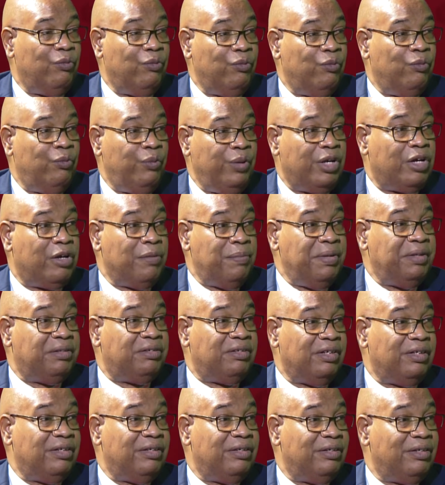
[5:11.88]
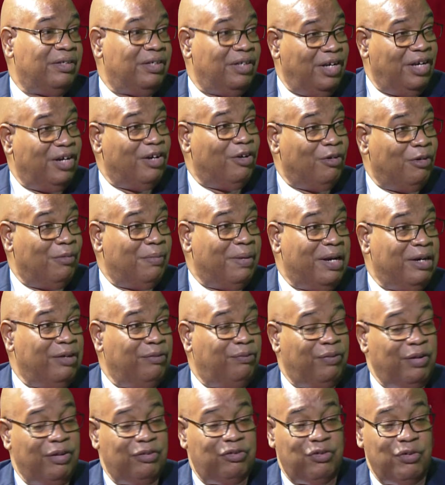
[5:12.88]
we committed in our
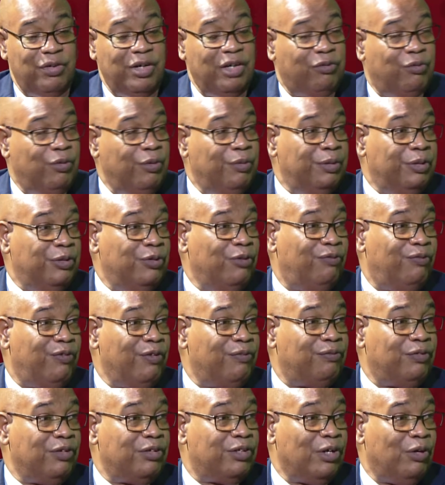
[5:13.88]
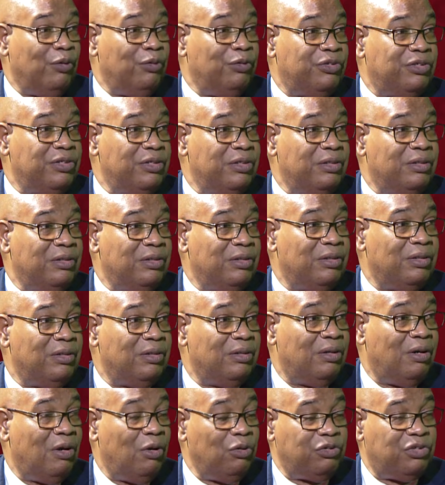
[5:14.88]
manifesto that we will do 50,000
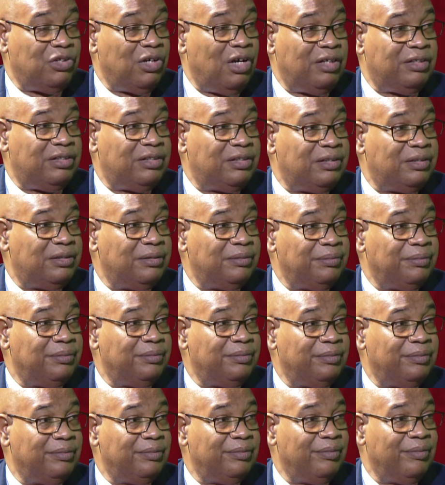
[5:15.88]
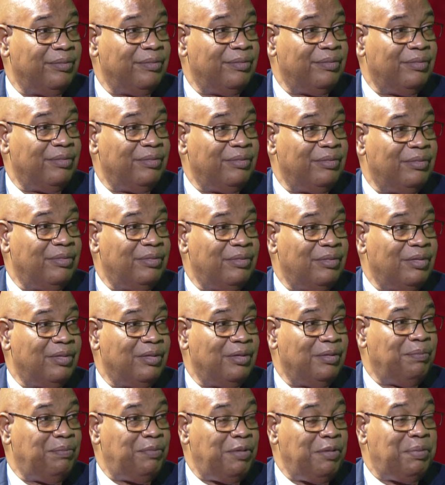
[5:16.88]
house lots.
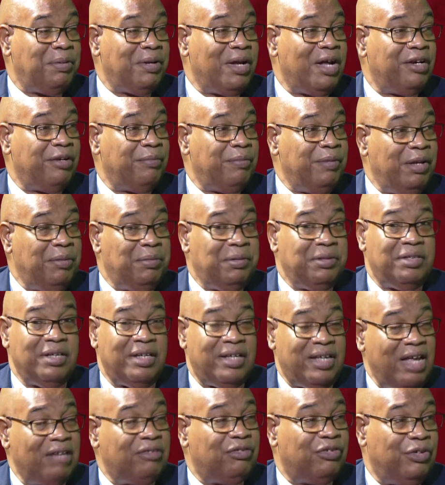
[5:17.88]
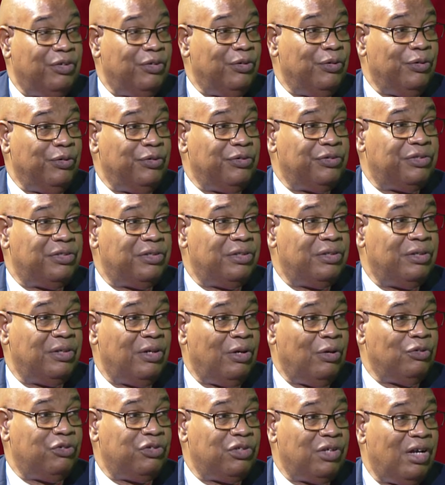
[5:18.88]
people got to be able to get to those
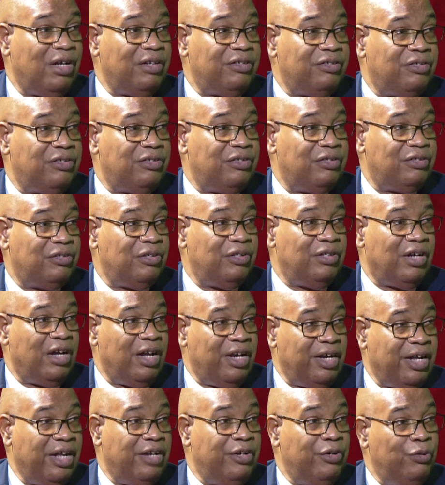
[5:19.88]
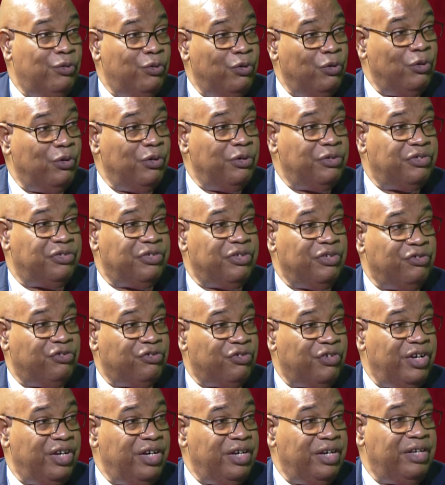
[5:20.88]
house lots. So you got to get the roads, the
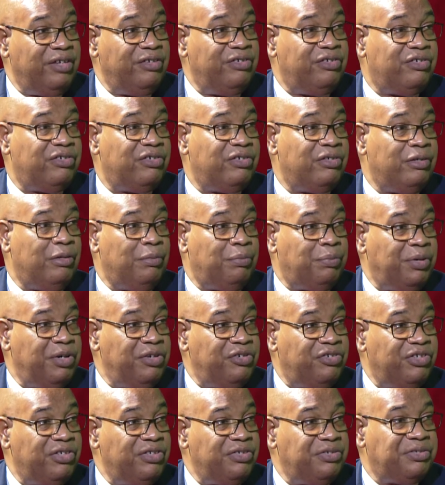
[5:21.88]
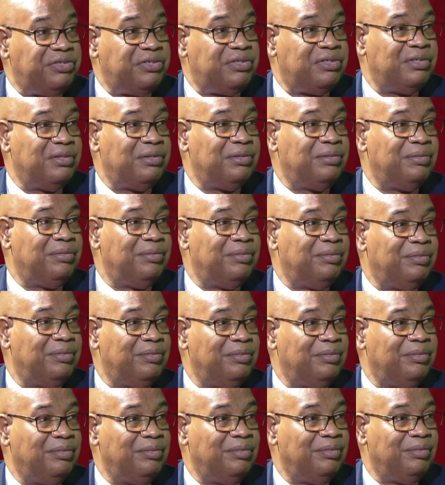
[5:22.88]
drainage, the bridges,
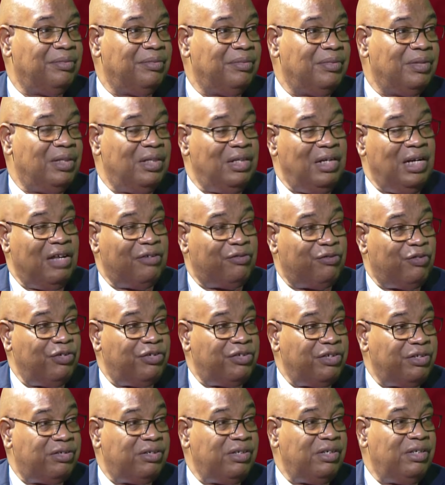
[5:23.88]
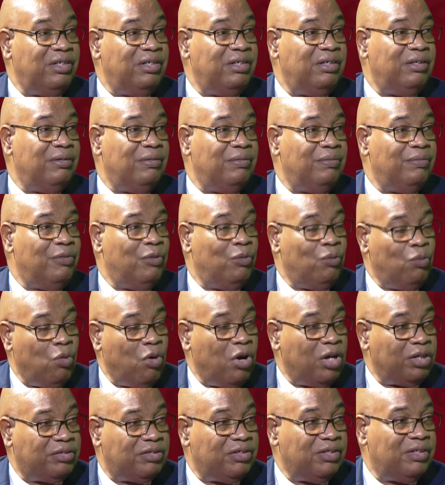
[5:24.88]
electricity,
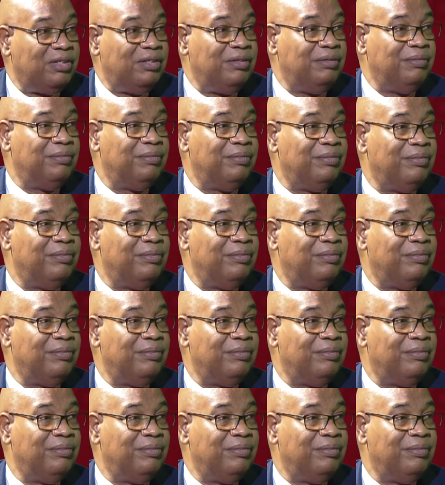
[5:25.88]
water,